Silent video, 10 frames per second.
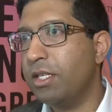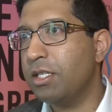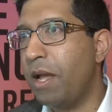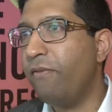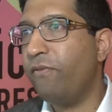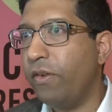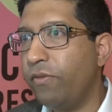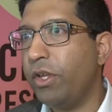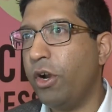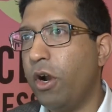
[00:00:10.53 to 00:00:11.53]
This is my
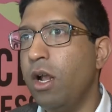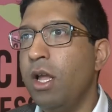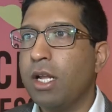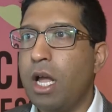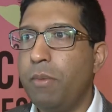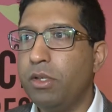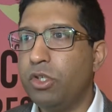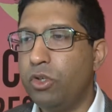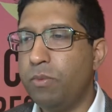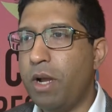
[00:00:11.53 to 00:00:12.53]
fifth year coming
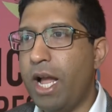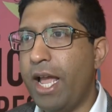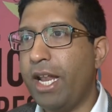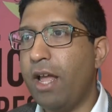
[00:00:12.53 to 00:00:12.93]
to Dubai,